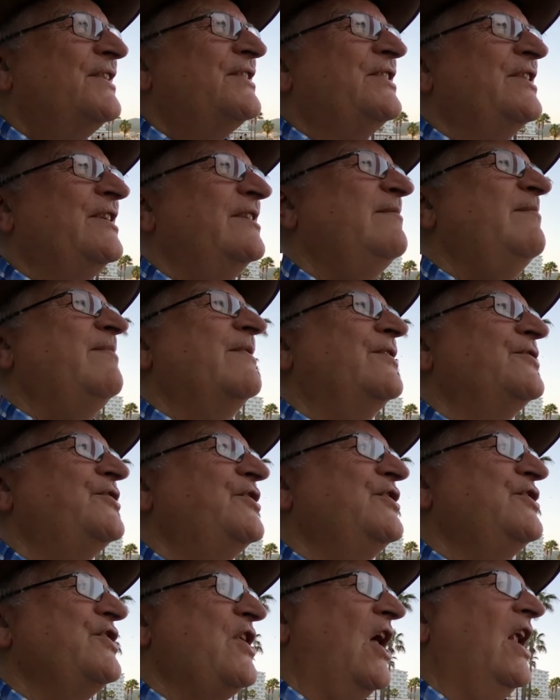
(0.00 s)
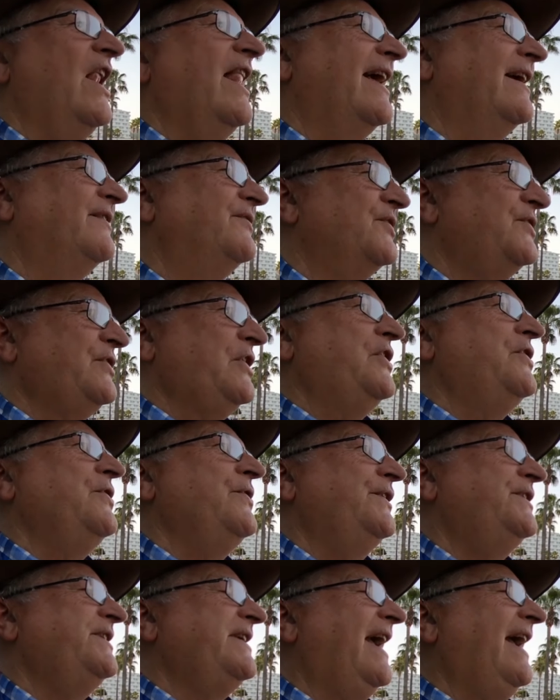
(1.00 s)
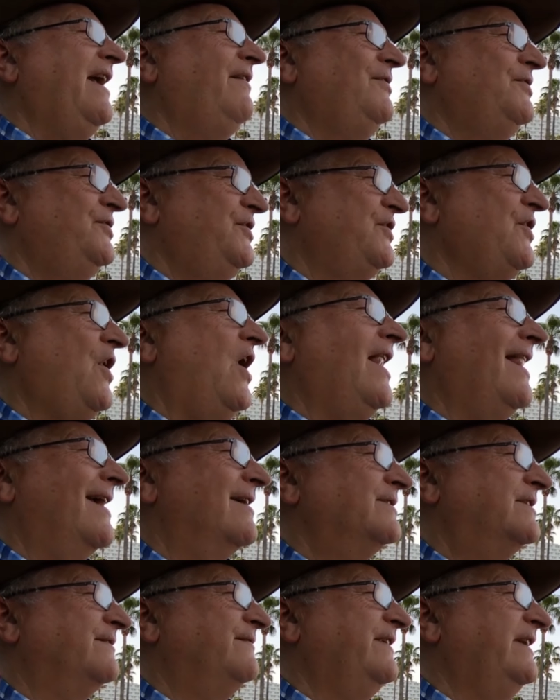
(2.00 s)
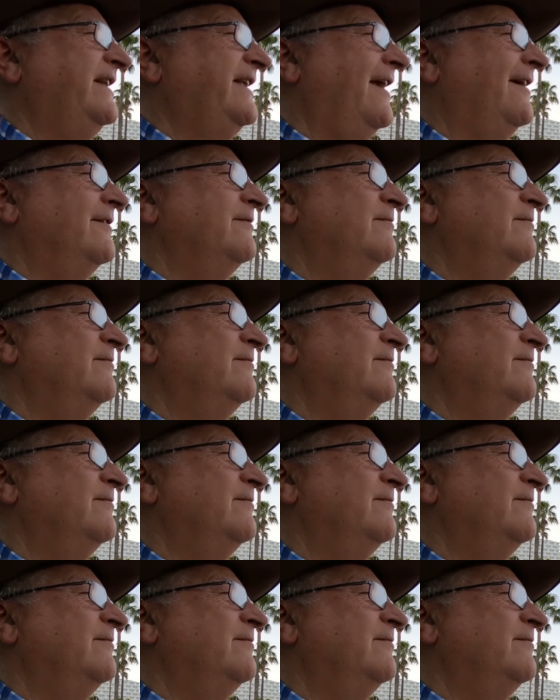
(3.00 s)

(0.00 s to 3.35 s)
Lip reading: there's certain parts you're not allowed. The security areas you're not allowed to video.